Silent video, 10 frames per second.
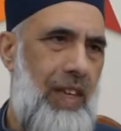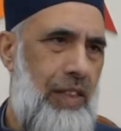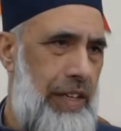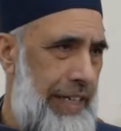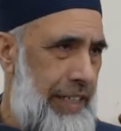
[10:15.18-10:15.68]

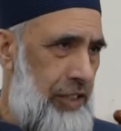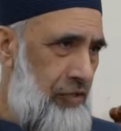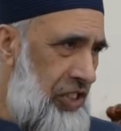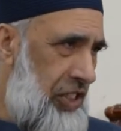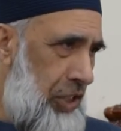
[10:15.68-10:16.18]
the latest
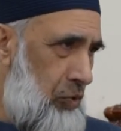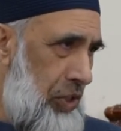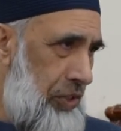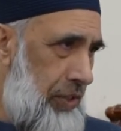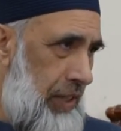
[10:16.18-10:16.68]
research
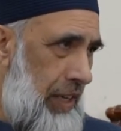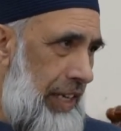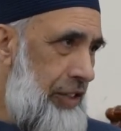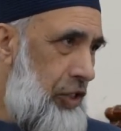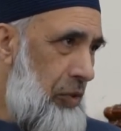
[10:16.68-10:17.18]
was
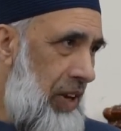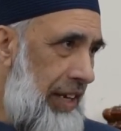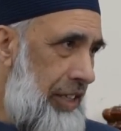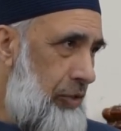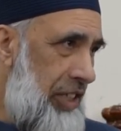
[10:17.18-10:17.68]
in
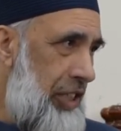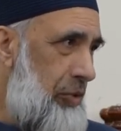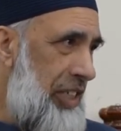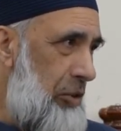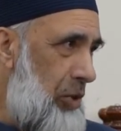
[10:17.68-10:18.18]
July
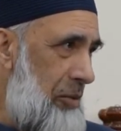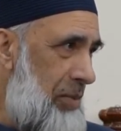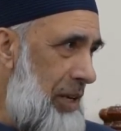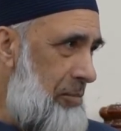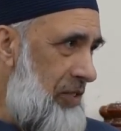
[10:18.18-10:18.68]
2021
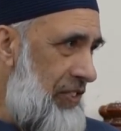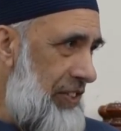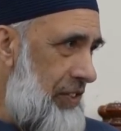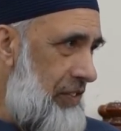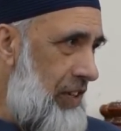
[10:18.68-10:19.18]
by
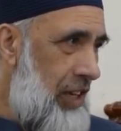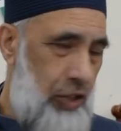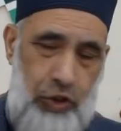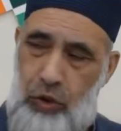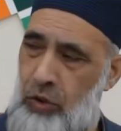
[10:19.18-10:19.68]
Professor
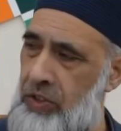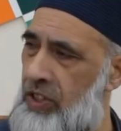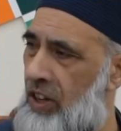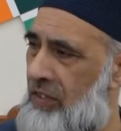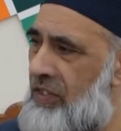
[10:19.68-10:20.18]
Jones
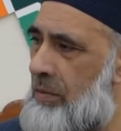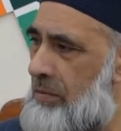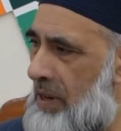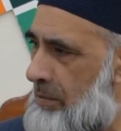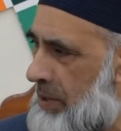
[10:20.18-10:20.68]
of
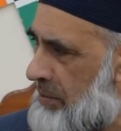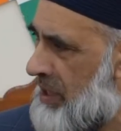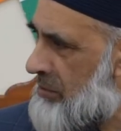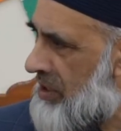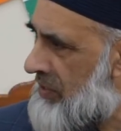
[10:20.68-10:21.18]

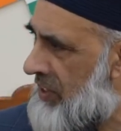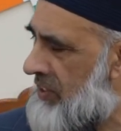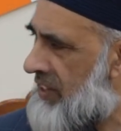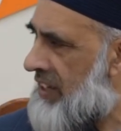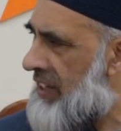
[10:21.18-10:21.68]
Birmingham
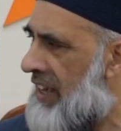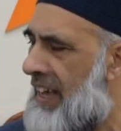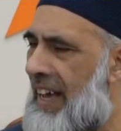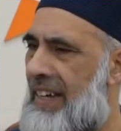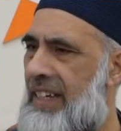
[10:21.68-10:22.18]
University,
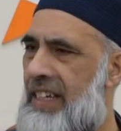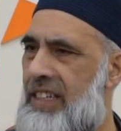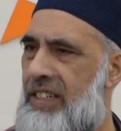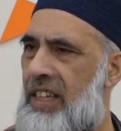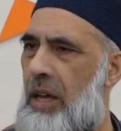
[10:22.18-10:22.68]
and
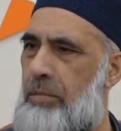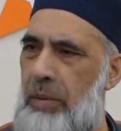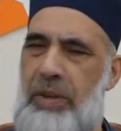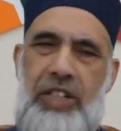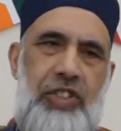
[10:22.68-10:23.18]
he's
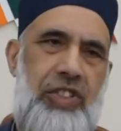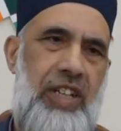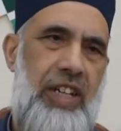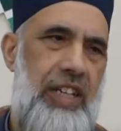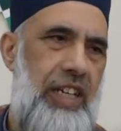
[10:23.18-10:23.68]
published
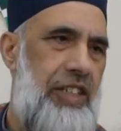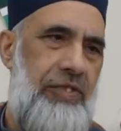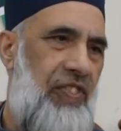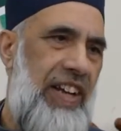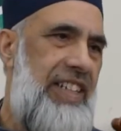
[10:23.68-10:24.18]
his
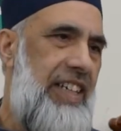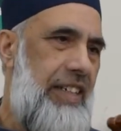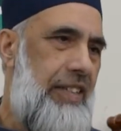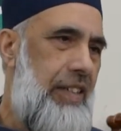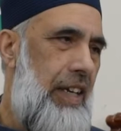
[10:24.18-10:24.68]

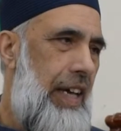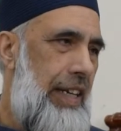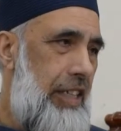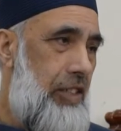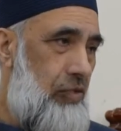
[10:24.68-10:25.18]
findings. And
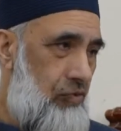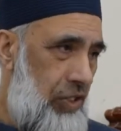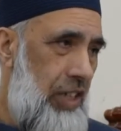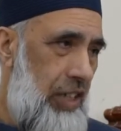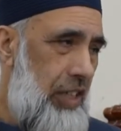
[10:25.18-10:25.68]
it's
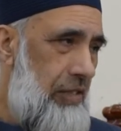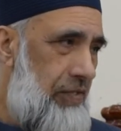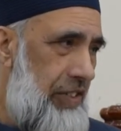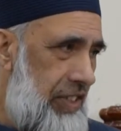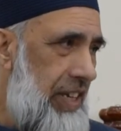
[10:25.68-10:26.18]
really
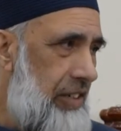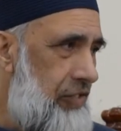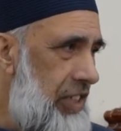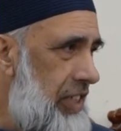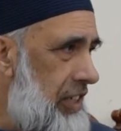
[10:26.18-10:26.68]
very sad
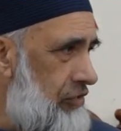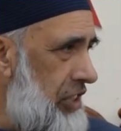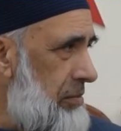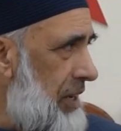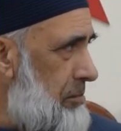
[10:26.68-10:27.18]
reading.
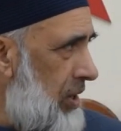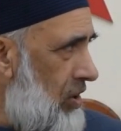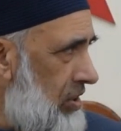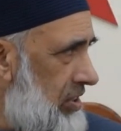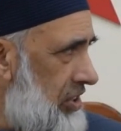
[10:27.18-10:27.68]
Read my
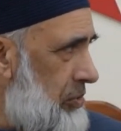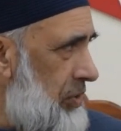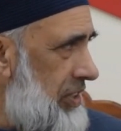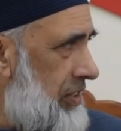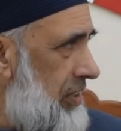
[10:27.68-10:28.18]
blog this
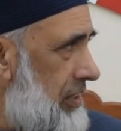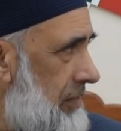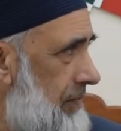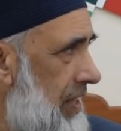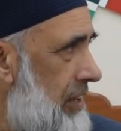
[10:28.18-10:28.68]
week's
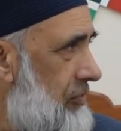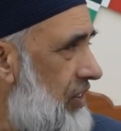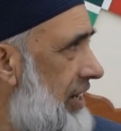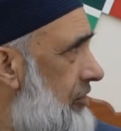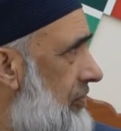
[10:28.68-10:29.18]

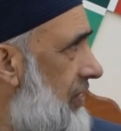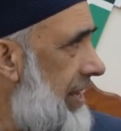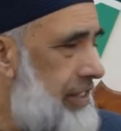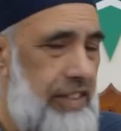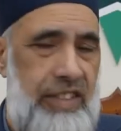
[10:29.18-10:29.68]
Friday
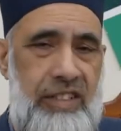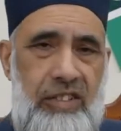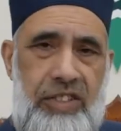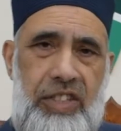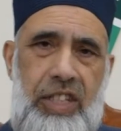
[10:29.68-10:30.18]
Reflections, and
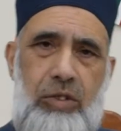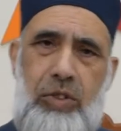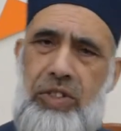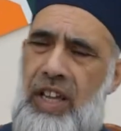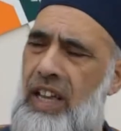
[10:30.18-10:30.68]
you'll see
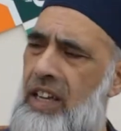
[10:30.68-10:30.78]
those